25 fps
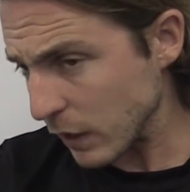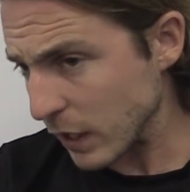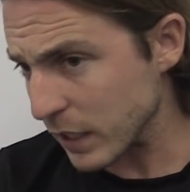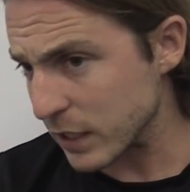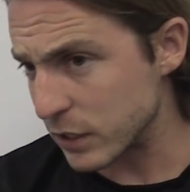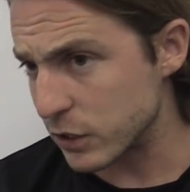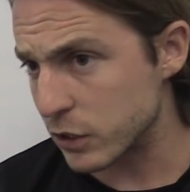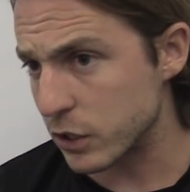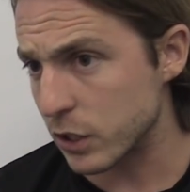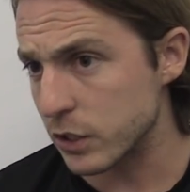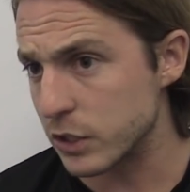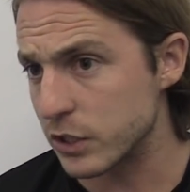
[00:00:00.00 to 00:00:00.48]

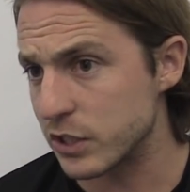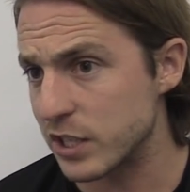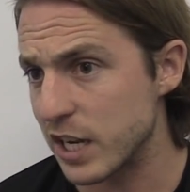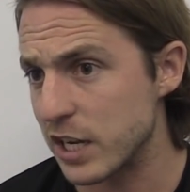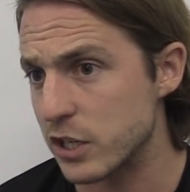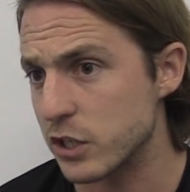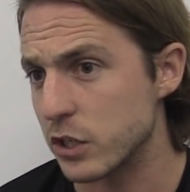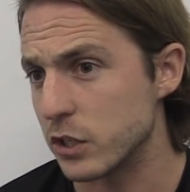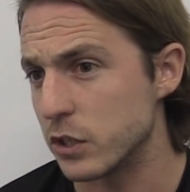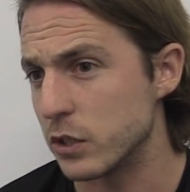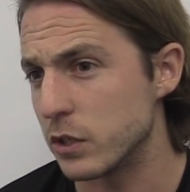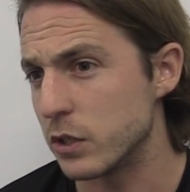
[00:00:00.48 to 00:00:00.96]
And so the
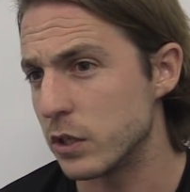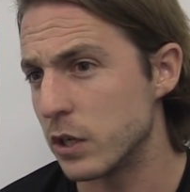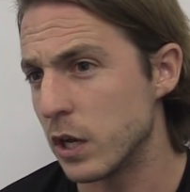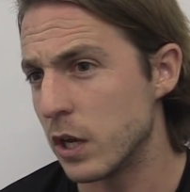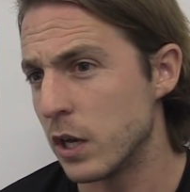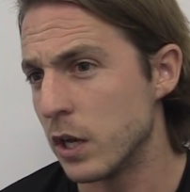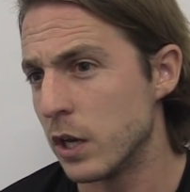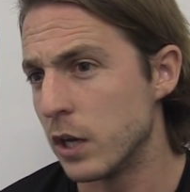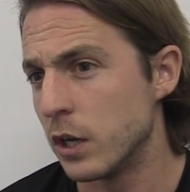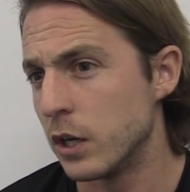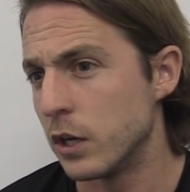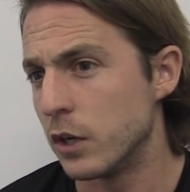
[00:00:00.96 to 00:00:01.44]
session,
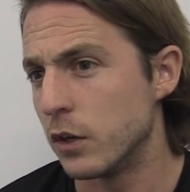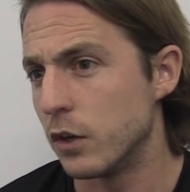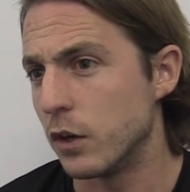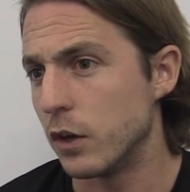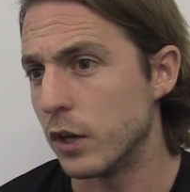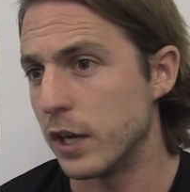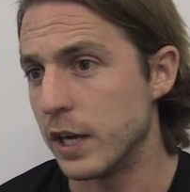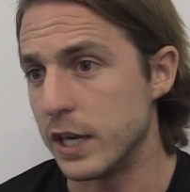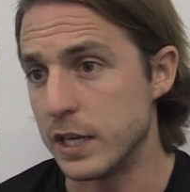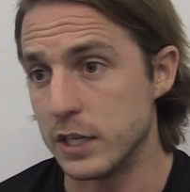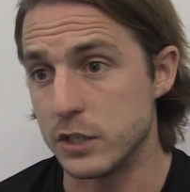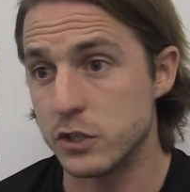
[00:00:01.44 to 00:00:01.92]

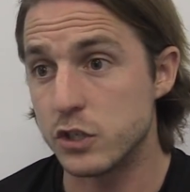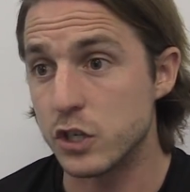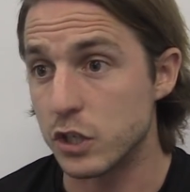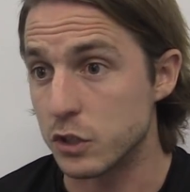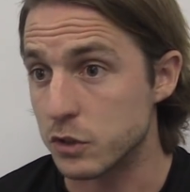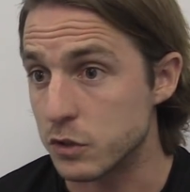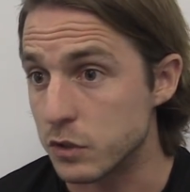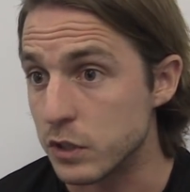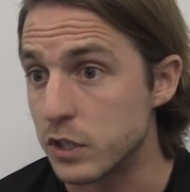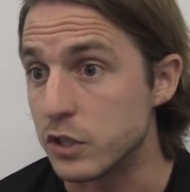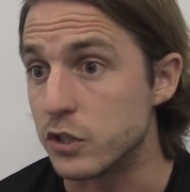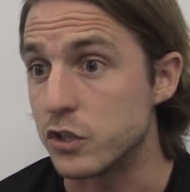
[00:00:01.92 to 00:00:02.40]
it's
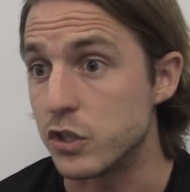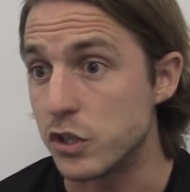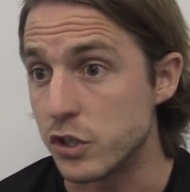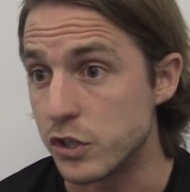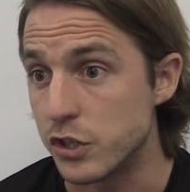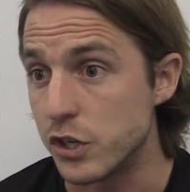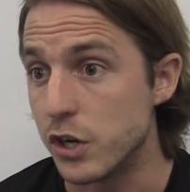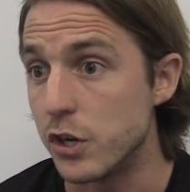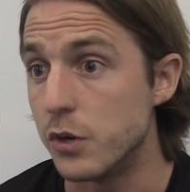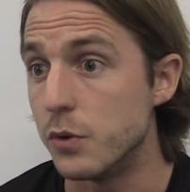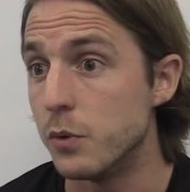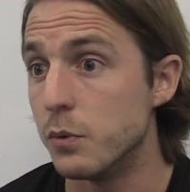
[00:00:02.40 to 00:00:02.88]

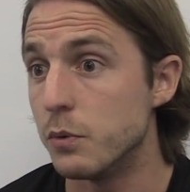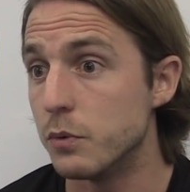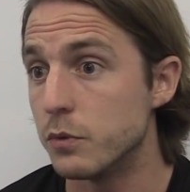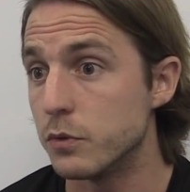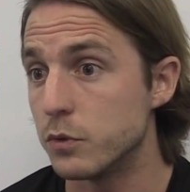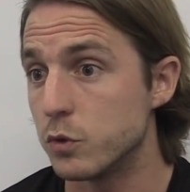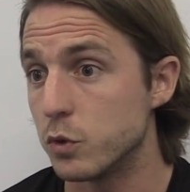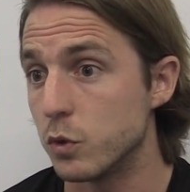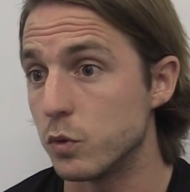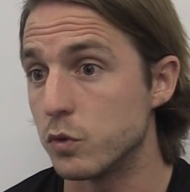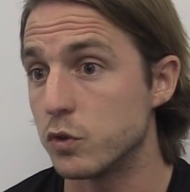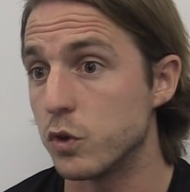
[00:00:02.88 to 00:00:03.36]
just you
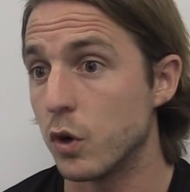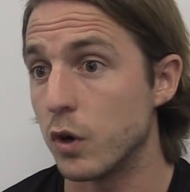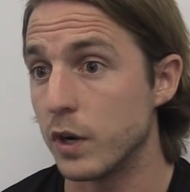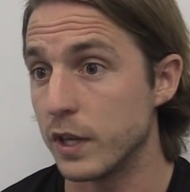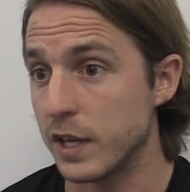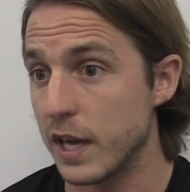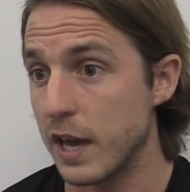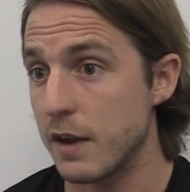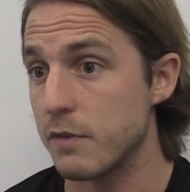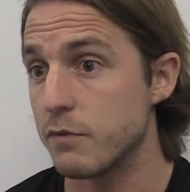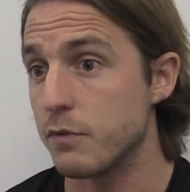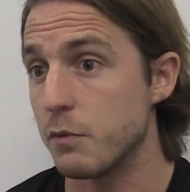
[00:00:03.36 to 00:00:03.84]
sort of trying to
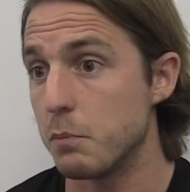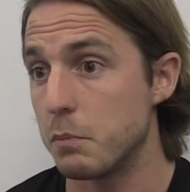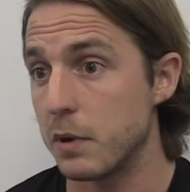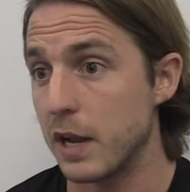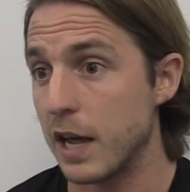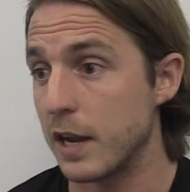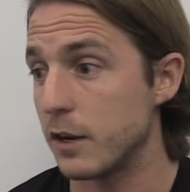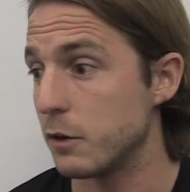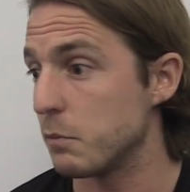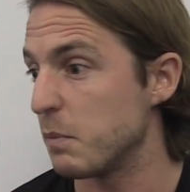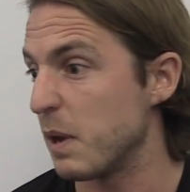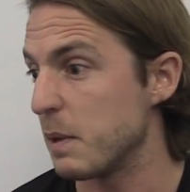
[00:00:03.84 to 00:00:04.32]
get everything
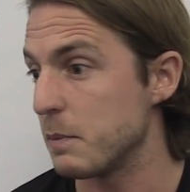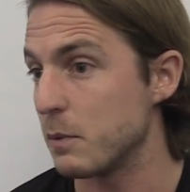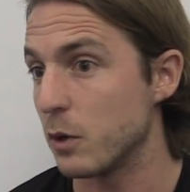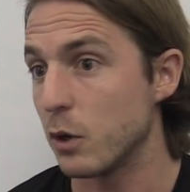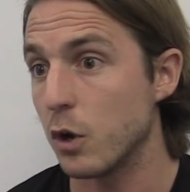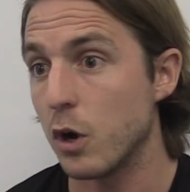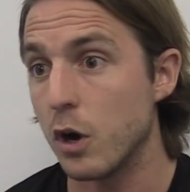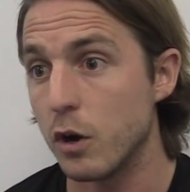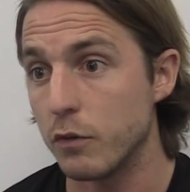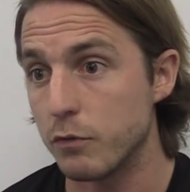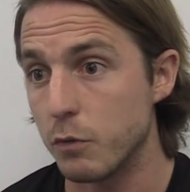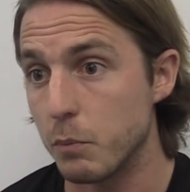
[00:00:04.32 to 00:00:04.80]
planned, maybe on
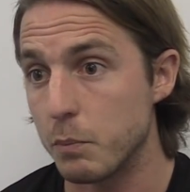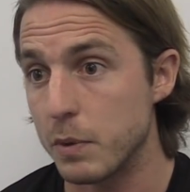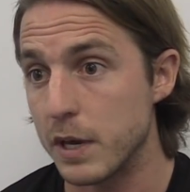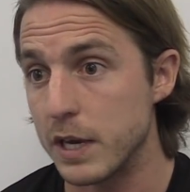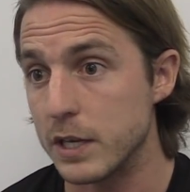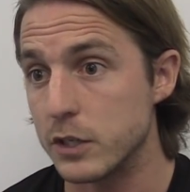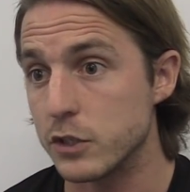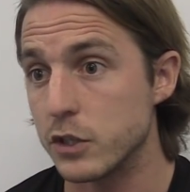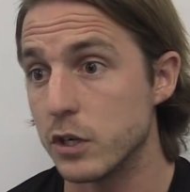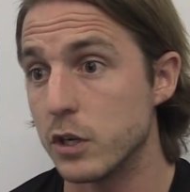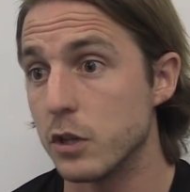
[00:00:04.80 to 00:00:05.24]
half a pitch.